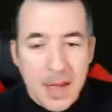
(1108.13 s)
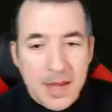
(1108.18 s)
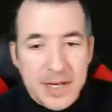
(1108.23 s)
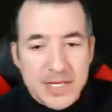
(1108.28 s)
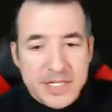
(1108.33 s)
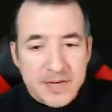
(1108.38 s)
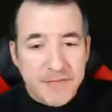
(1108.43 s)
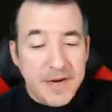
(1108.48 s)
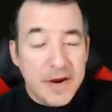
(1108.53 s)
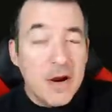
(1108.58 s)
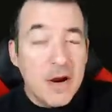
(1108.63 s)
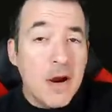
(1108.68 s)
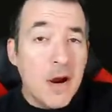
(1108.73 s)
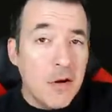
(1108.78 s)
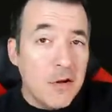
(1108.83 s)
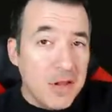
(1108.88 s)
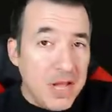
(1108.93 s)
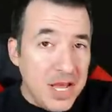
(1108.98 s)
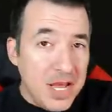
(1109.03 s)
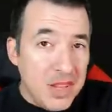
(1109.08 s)
So very
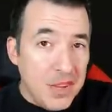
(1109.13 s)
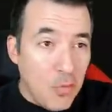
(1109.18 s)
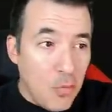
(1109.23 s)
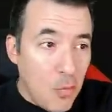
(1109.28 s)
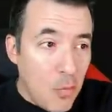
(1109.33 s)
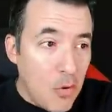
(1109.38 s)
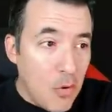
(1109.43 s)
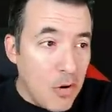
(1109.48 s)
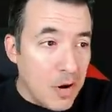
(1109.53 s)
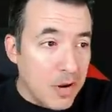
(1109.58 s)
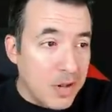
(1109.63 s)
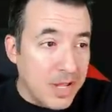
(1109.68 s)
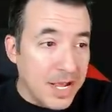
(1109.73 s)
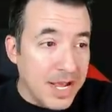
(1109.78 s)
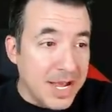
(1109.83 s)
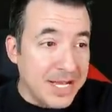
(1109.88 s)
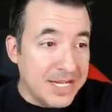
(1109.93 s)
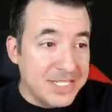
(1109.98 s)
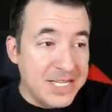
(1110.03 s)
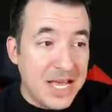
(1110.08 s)
early in the war,
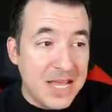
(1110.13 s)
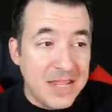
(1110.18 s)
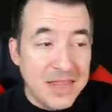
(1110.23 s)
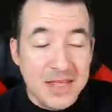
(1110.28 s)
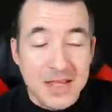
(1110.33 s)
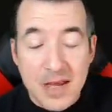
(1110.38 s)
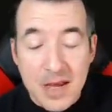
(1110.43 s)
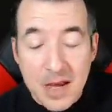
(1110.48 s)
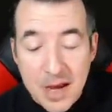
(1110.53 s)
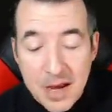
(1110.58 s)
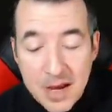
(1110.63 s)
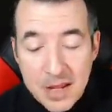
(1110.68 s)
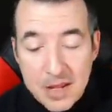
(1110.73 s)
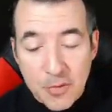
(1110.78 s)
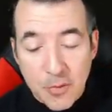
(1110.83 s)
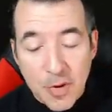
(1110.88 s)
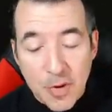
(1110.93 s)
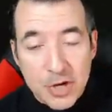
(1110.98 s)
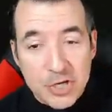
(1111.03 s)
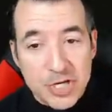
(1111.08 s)
like I said,
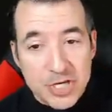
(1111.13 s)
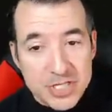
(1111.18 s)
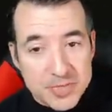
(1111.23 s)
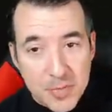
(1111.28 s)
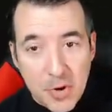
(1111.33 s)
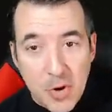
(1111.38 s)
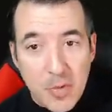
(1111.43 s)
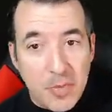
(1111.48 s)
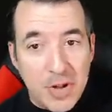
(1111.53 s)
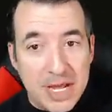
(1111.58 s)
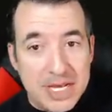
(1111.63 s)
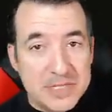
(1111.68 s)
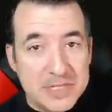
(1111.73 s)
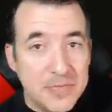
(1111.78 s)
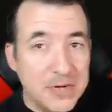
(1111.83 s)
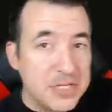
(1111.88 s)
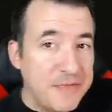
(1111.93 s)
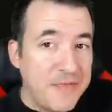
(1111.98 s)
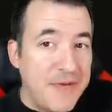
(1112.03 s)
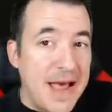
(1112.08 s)
the Russians mobilized
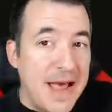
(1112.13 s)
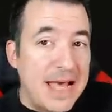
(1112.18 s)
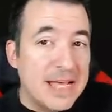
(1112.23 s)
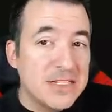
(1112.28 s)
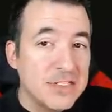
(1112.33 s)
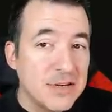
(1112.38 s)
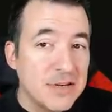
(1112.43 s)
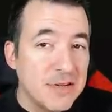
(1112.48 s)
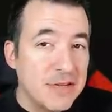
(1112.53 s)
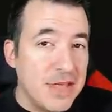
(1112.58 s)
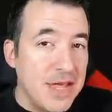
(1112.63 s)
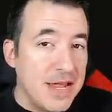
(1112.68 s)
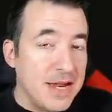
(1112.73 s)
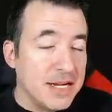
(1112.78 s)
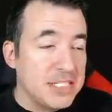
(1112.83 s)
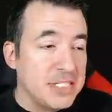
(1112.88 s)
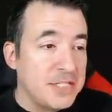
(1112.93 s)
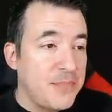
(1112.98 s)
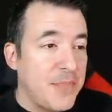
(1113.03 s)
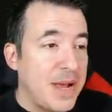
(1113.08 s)
much faster than
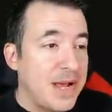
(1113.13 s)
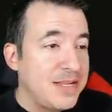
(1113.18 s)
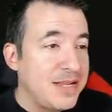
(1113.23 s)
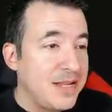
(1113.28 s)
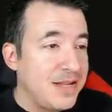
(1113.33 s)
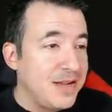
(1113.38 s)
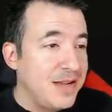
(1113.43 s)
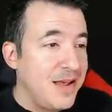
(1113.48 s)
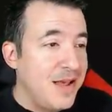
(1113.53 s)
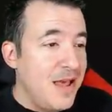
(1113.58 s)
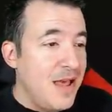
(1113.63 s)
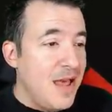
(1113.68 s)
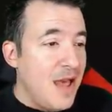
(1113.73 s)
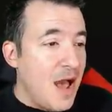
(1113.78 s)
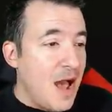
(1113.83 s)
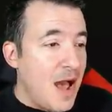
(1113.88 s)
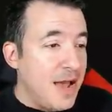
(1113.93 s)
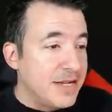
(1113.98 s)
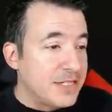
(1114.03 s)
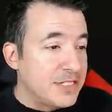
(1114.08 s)
expected.
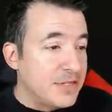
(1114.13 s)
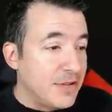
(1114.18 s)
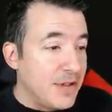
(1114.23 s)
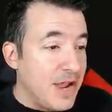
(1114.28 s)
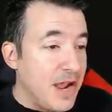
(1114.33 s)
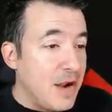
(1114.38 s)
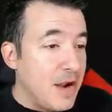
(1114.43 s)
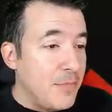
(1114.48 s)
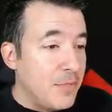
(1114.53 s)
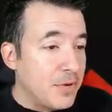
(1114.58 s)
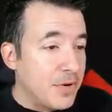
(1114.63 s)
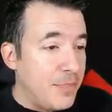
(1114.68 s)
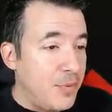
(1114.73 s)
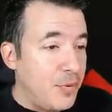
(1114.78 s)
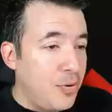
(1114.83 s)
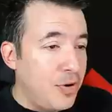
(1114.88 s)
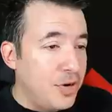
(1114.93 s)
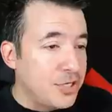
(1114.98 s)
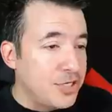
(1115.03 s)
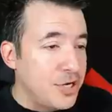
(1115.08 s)
And so they're able to
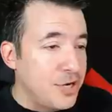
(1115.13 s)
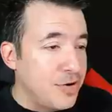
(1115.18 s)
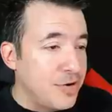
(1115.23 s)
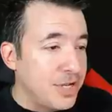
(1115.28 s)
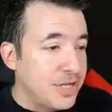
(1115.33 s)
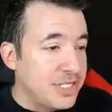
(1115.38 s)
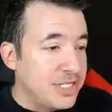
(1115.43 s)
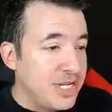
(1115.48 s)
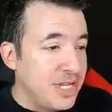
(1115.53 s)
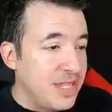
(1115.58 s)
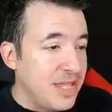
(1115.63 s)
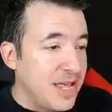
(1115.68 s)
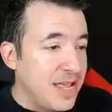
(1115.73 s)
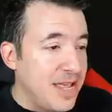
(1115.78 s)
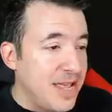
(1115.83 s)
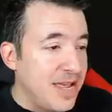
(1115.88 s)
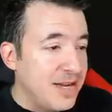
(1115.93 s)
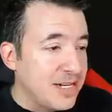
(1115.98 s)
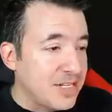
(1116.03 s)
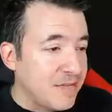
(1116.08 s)
push, and you can see they
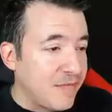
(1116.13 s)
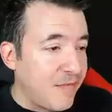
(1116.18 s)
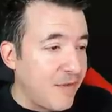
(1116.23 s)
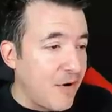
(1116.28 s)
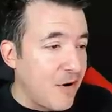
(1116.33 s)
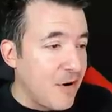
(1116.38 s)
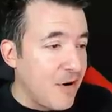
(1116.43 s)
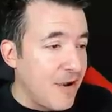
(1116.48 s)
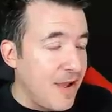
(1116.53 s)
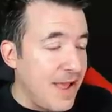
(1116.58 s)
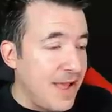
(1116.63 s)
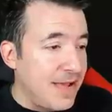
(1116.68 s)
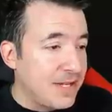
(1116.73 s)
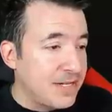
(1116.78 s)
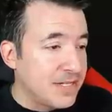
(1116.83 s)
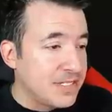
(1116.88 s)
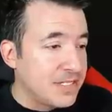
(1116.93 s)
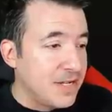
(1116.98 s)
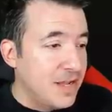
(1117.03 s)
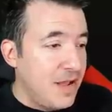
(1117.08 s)
get as far
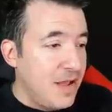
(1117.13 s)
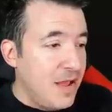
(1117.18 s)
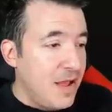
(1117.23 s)
as...